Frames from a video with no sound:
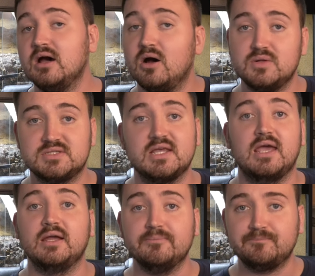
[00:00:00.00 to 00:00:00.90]
I would
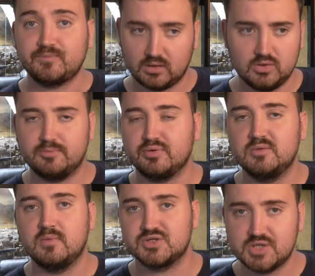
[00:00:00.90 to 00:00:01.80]
say you're
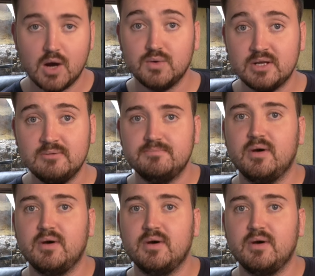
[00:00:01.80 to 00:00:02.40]
pretty much golden.